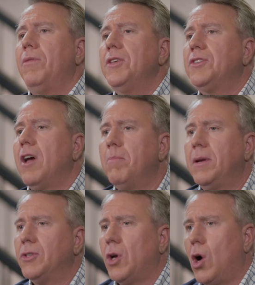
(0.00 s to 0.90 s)
these
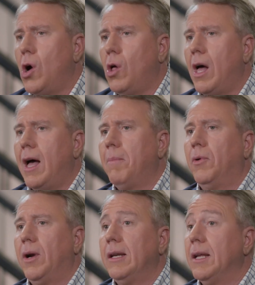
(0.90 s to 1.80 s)
companies all
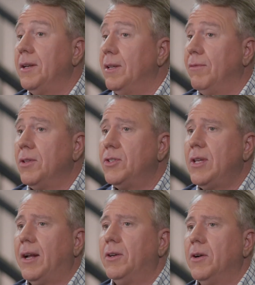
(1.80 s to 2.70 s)
operate in different
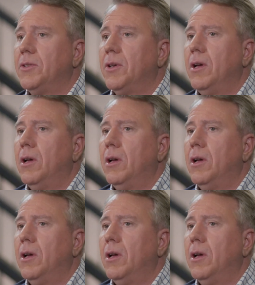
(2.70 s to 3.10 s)
sectors,